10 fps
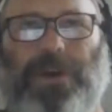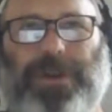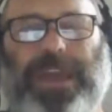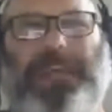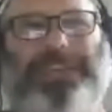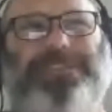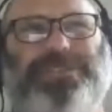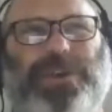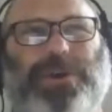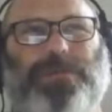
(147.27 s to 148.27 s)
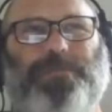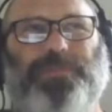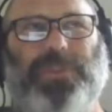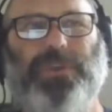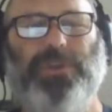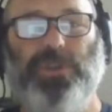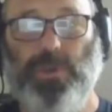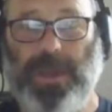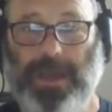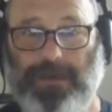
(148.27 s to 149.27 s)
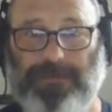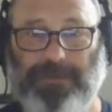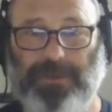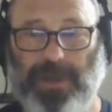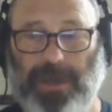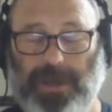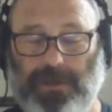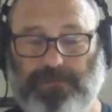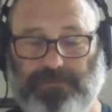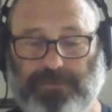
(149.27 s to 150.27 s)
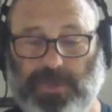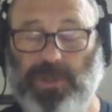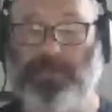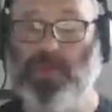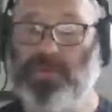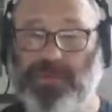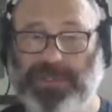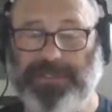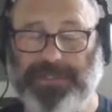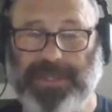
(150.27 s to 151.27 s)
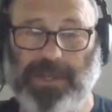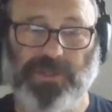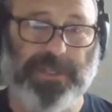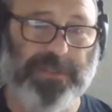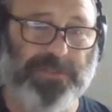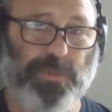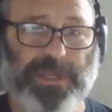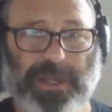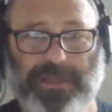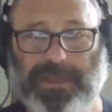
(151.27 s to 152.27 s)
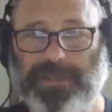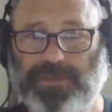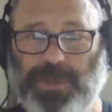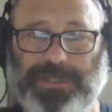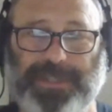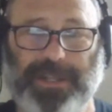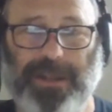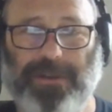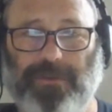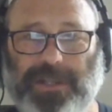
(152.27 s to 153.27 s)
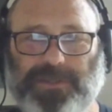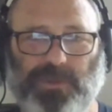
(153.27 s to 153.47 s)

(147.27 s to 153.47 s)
Okay, so you have uh, your book release is actually this week. I think it's Wednesday night. Yep. Right?